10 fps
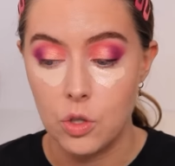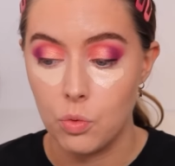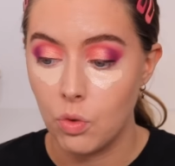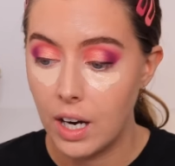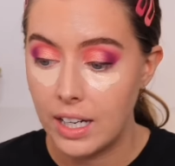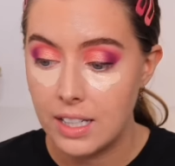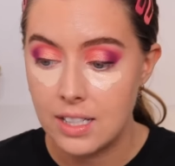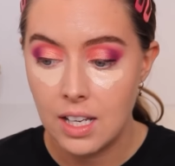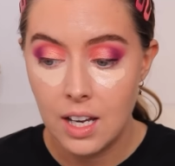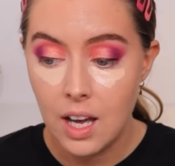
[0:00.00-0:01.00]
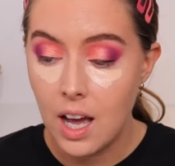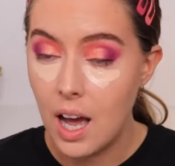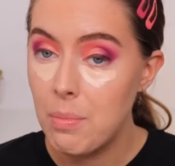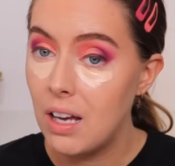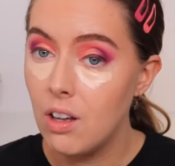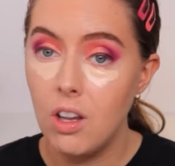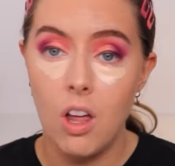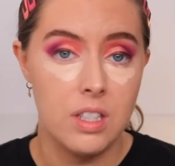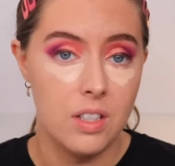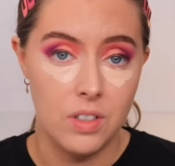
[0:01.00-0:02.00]
to rise about
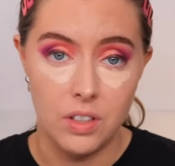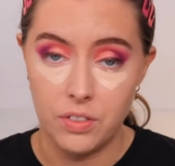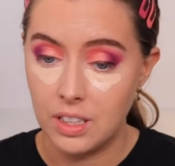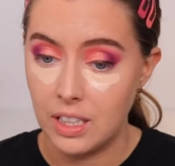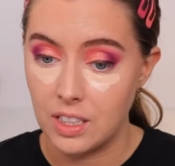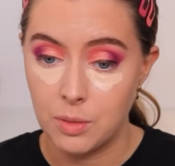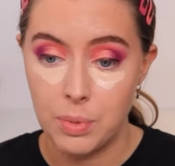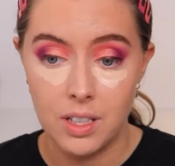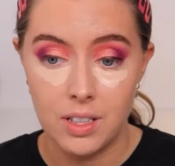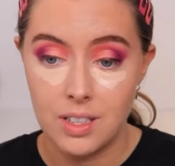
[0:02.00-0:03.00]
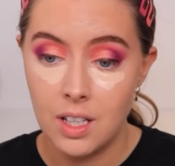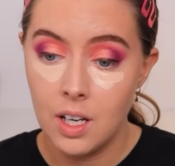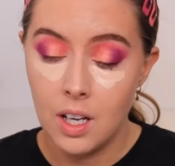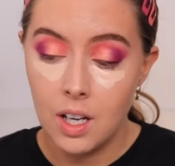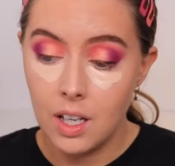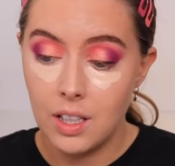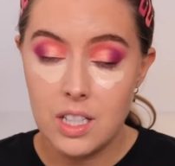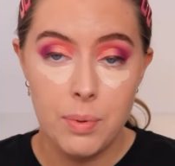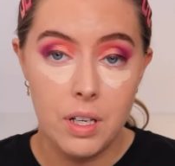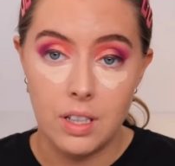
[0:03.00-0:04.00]
lots of different things because
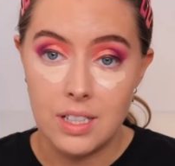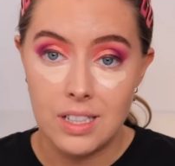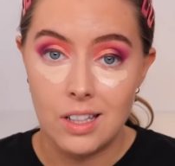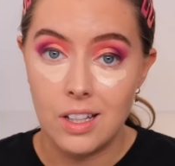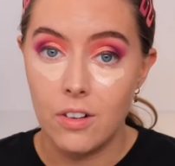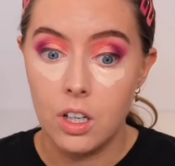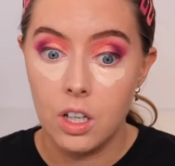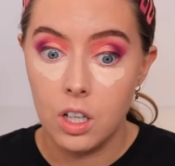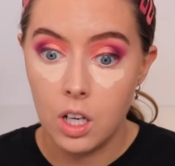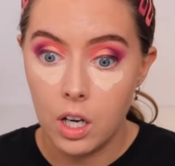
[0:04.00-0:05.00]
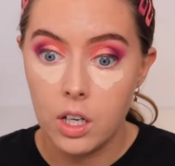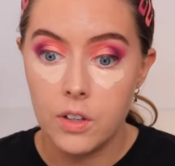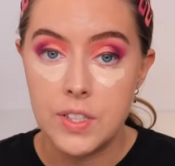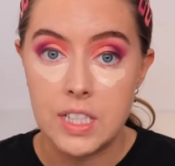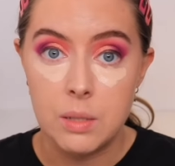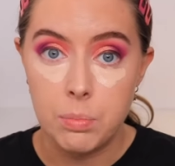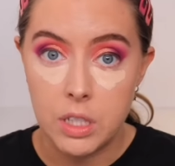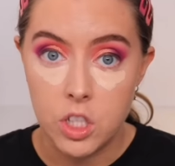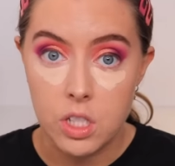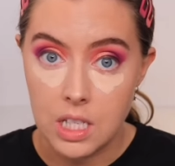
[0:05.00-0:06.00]
Let's be honest, there are a lot of
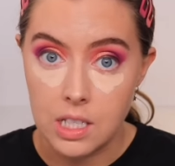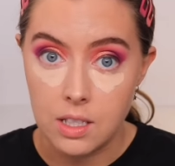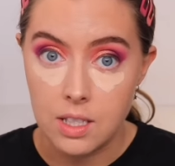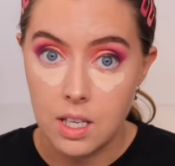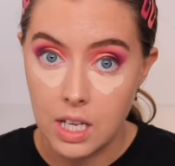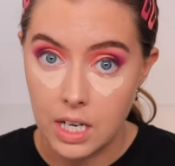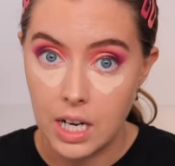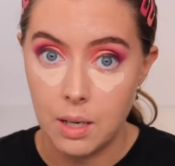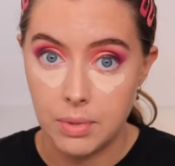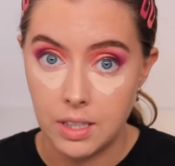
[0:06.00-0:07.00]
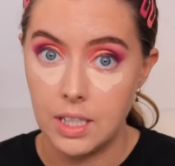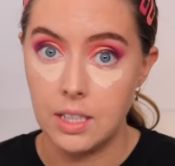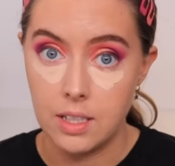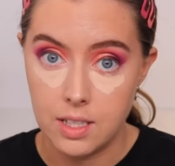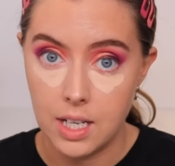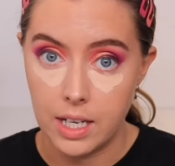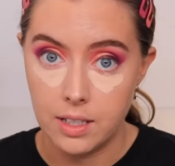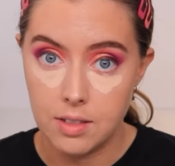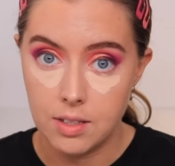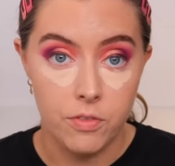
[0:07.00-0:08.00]
suspicious things that happen in this
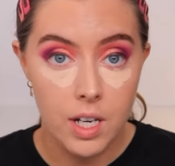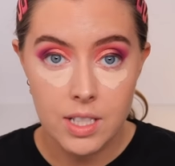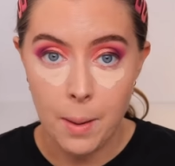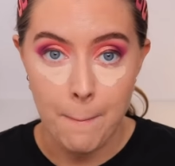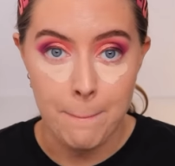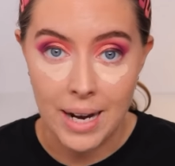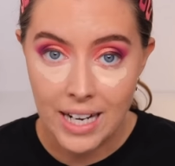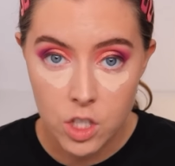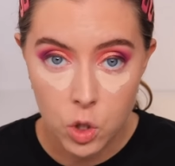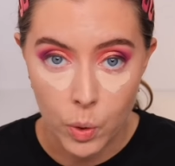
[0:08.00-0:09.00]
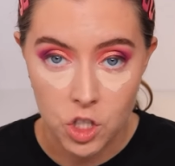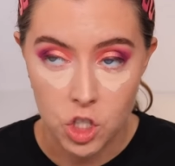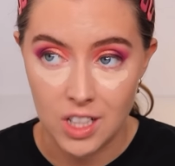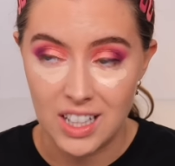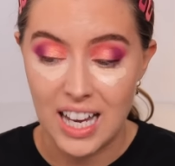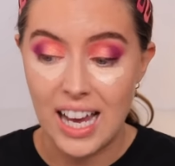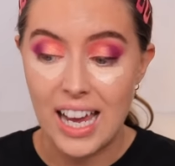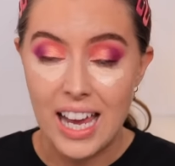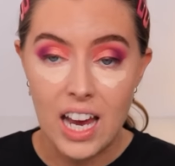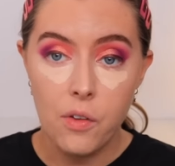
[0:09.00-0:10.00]
case. First major question that
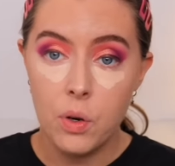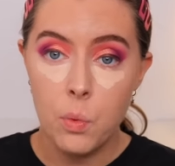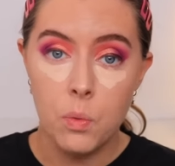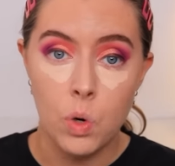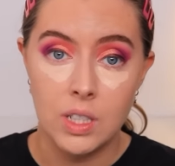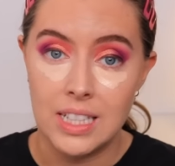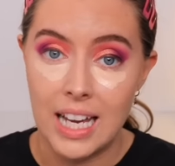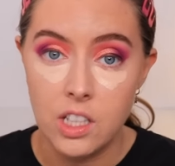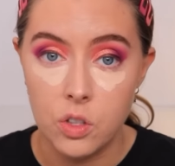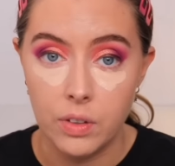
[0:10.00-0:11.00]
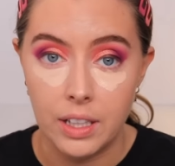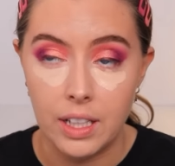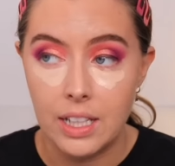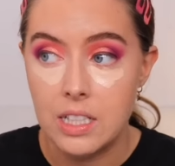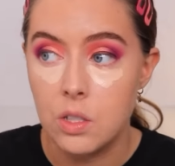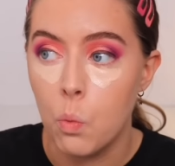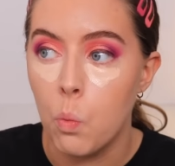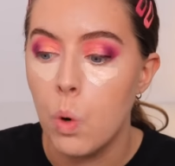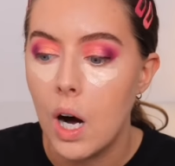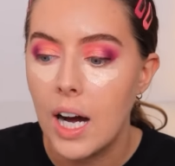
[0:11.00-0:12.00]
everyone wanted answering is
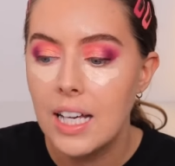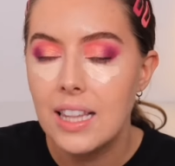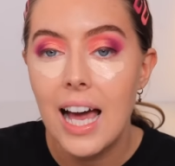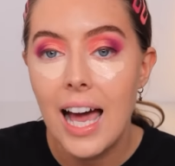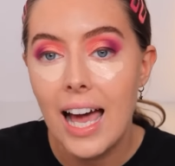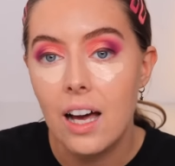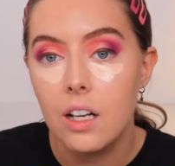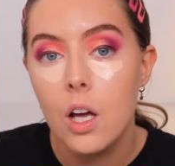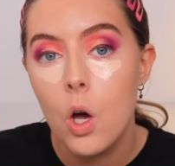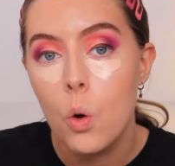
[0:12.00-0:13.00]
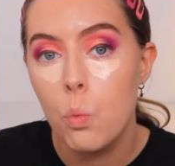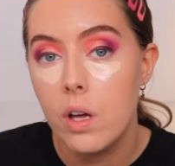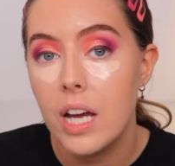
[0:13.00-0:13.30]
why the hell were